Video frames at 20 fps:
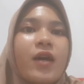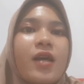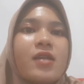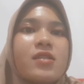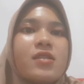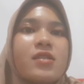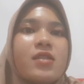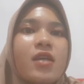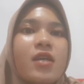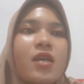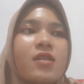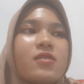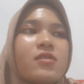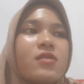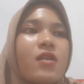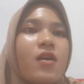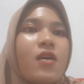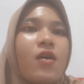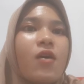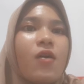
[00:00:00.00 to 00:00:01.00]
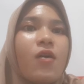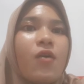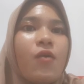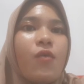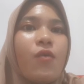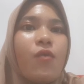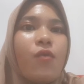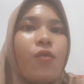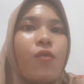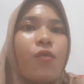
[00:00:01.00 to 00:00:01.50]
KSCN
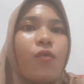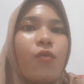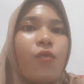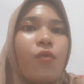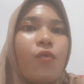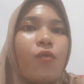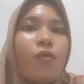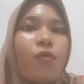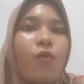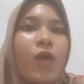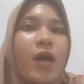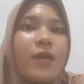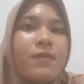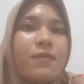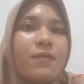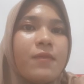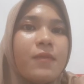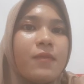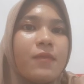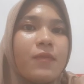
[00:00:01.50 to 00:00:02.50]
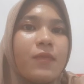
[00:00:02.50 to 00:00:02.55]
1